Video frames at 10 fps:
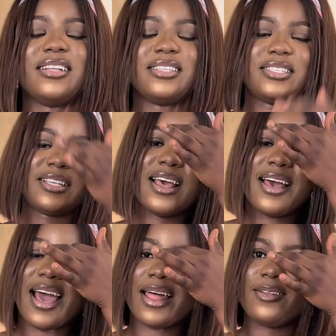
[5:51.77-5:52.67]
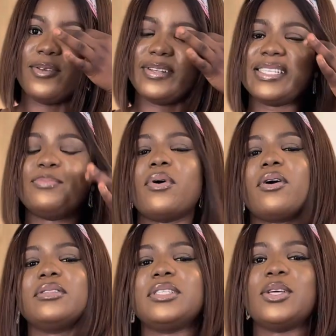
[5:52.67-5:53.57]
And this, I don't know, is this
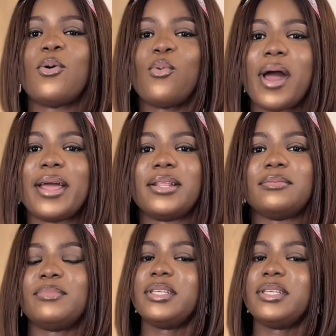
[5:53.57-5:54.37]
burgundy or wine?